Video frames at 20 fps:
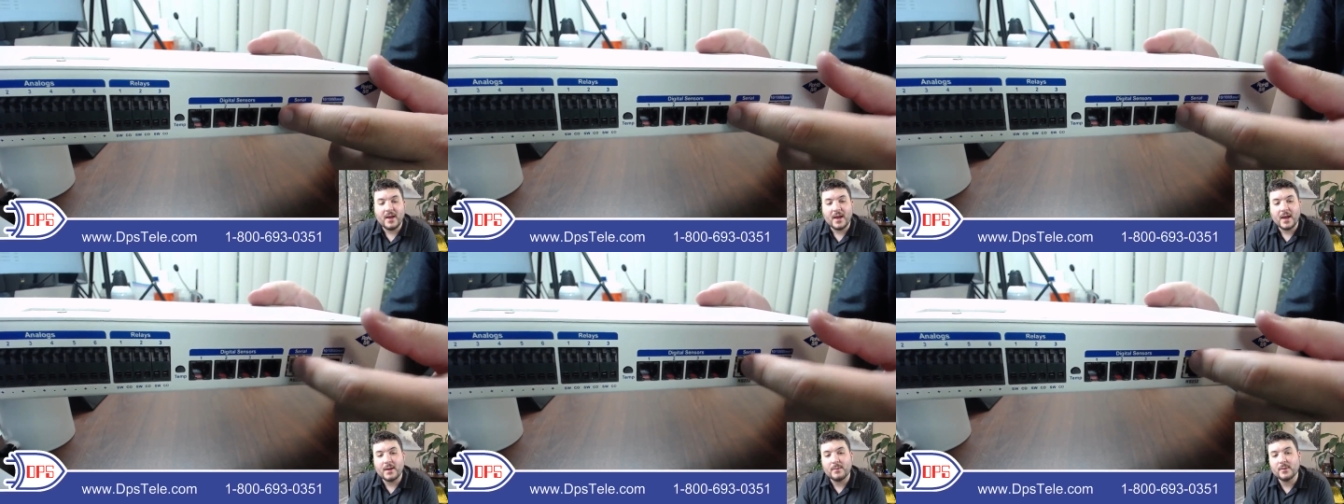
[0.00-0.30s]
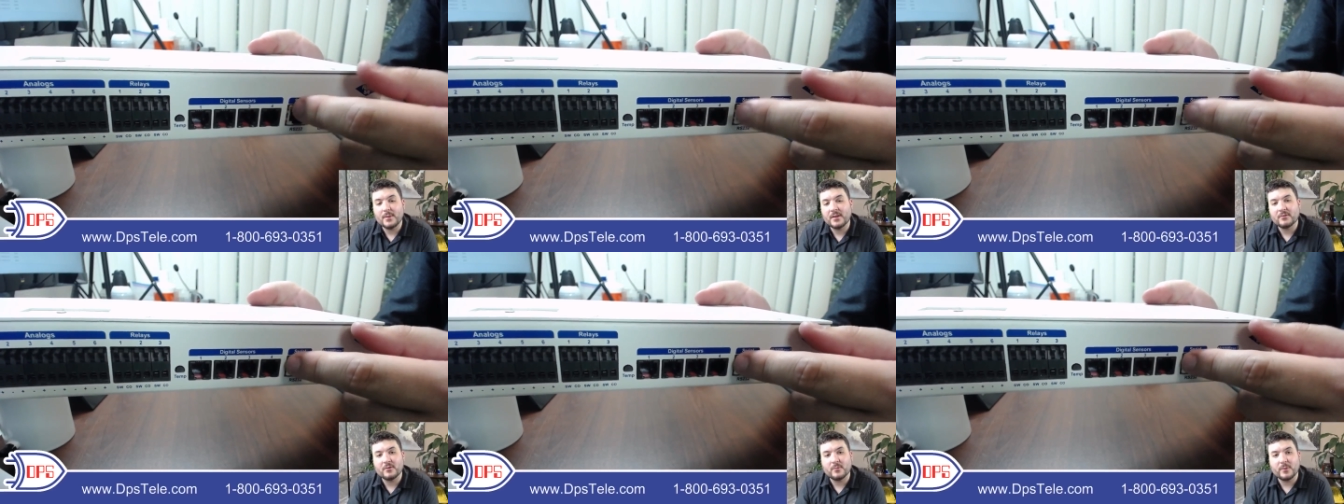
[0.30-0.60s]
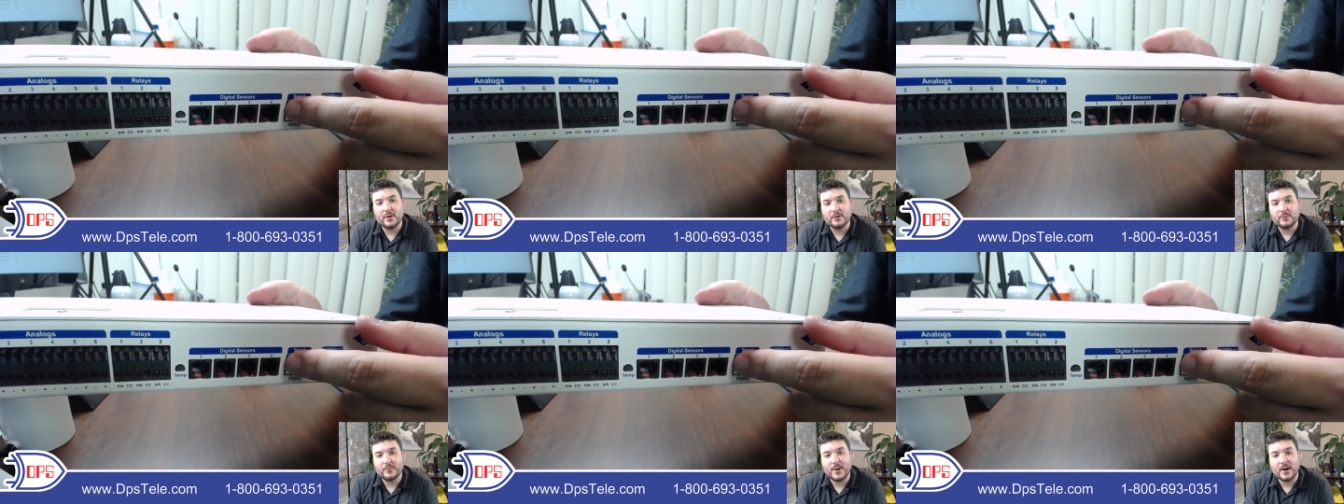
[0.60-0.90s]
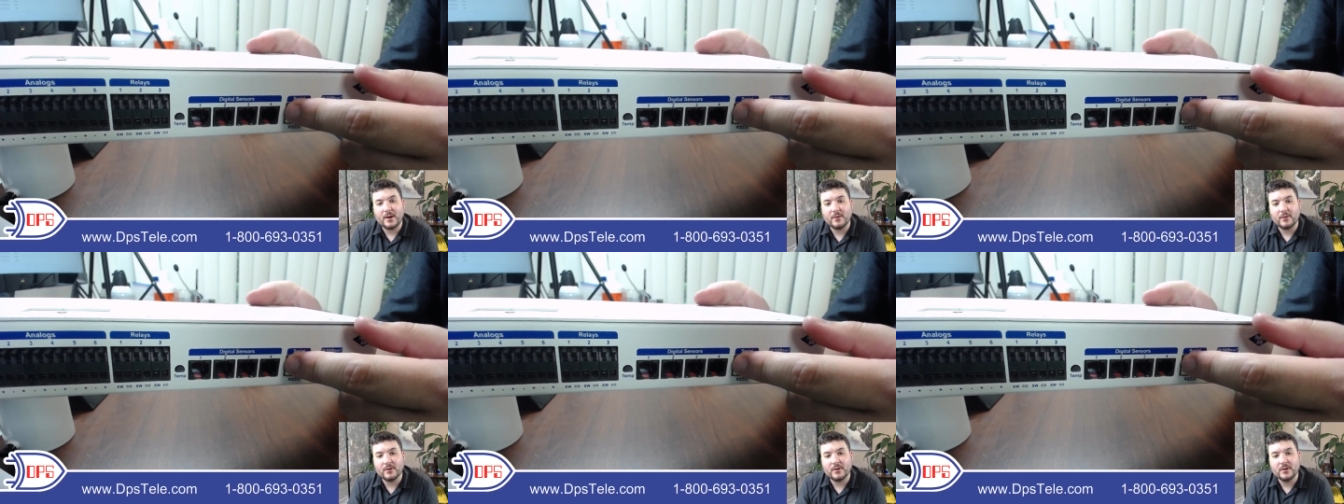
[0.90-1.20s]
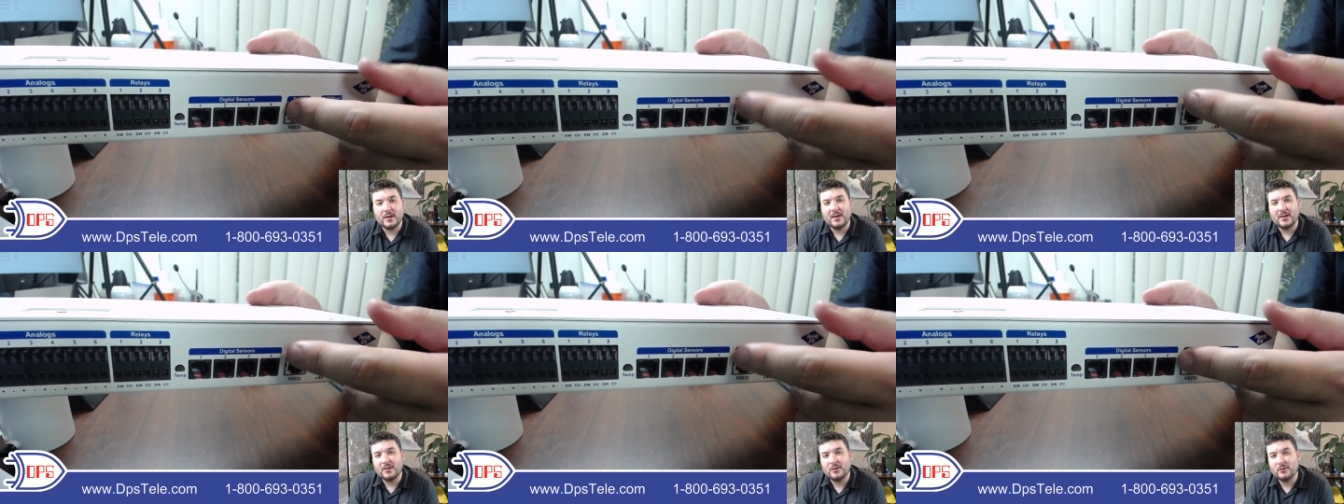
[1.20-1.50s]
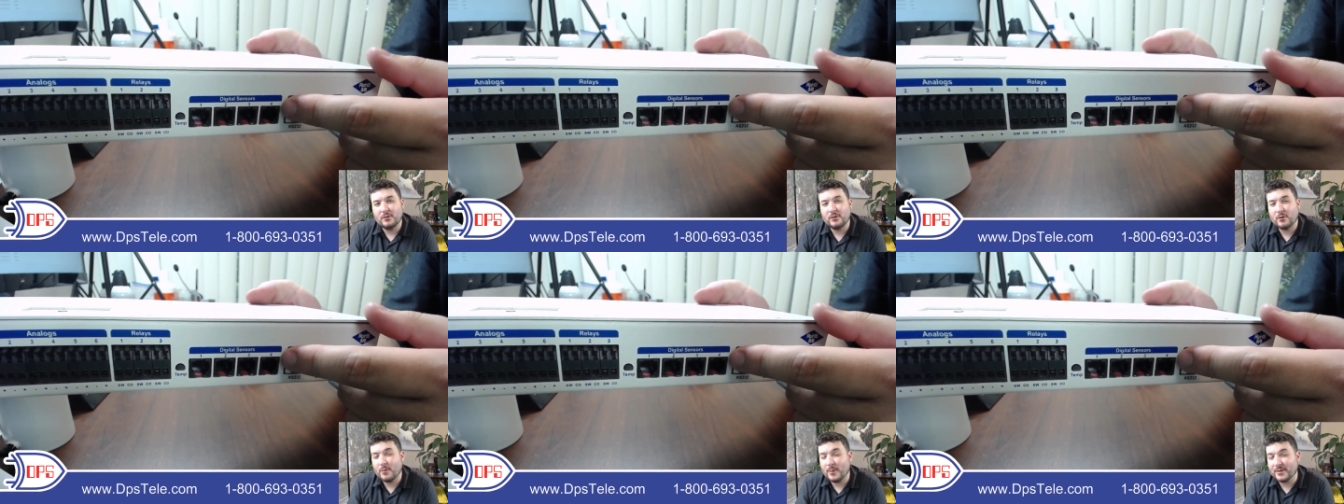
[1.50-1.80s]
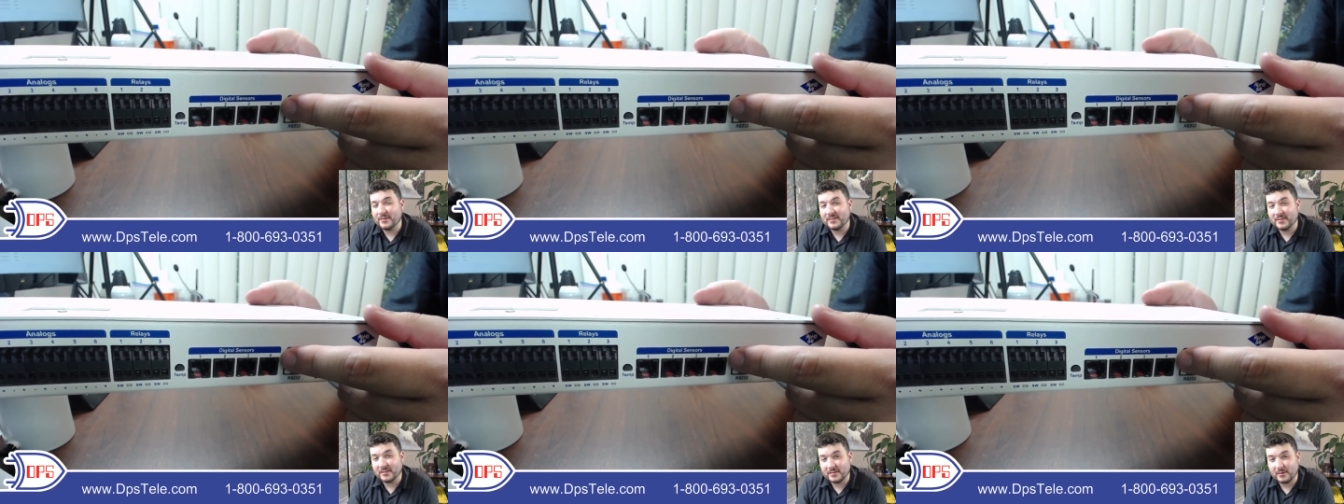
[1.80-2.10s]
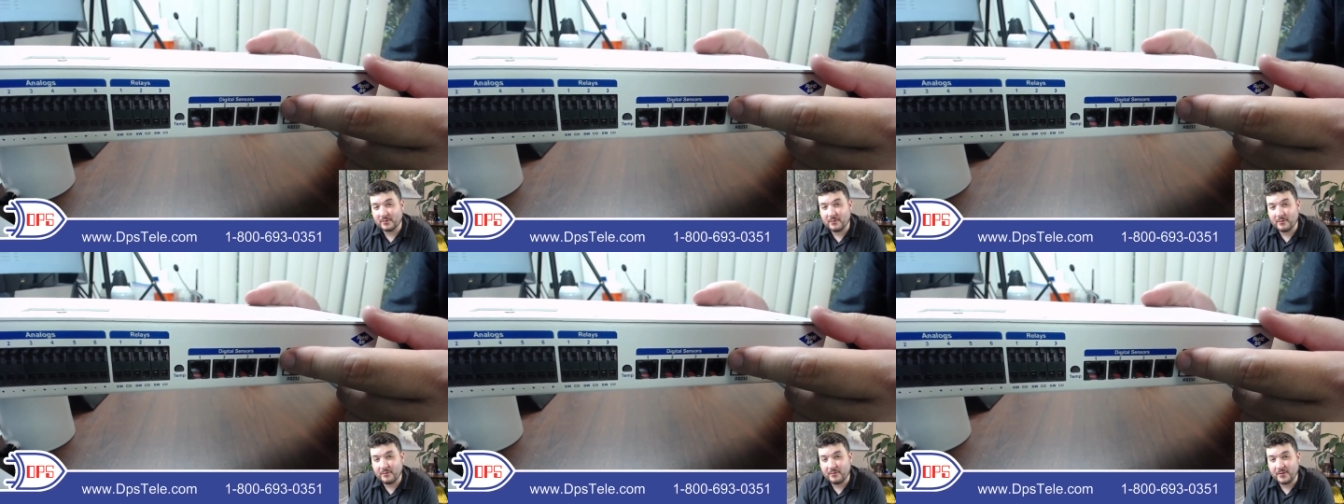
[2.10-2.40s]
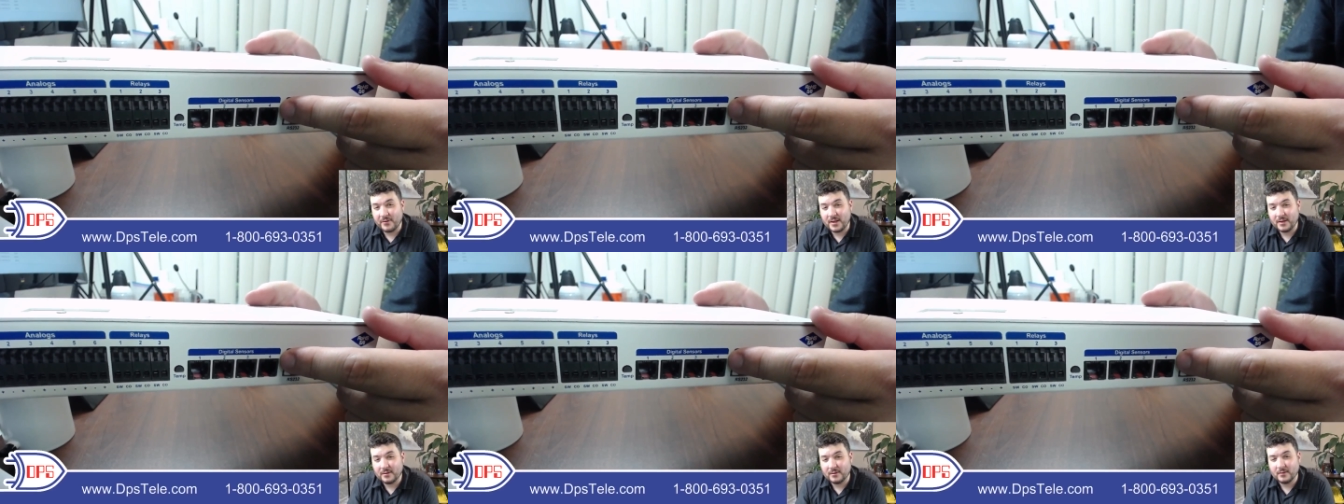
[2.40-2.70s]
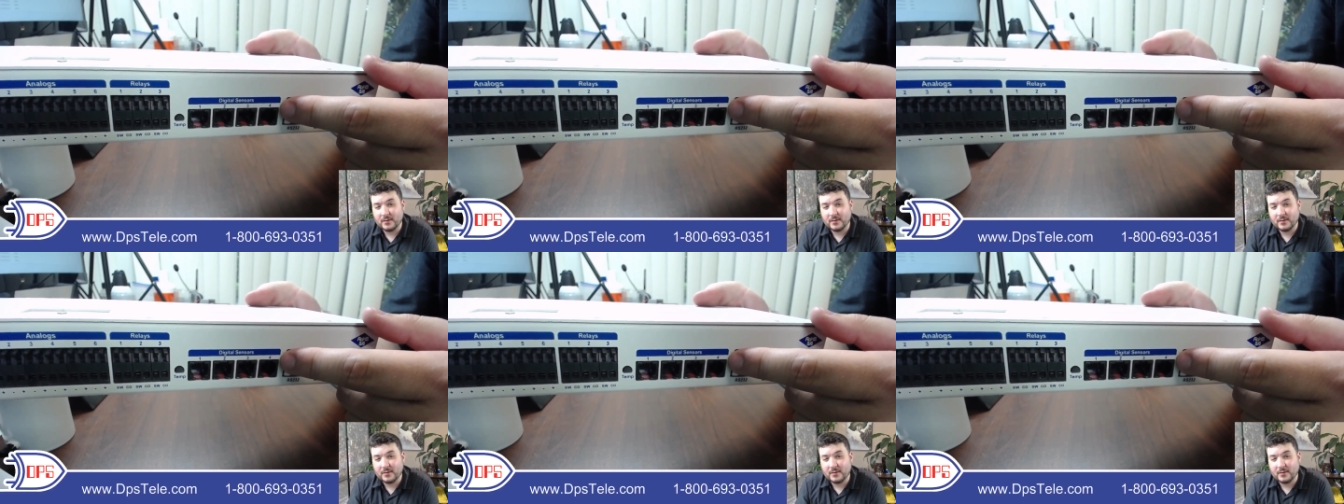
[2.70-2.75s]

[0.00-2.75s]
And because they're bus powered, you can go about 600 feet.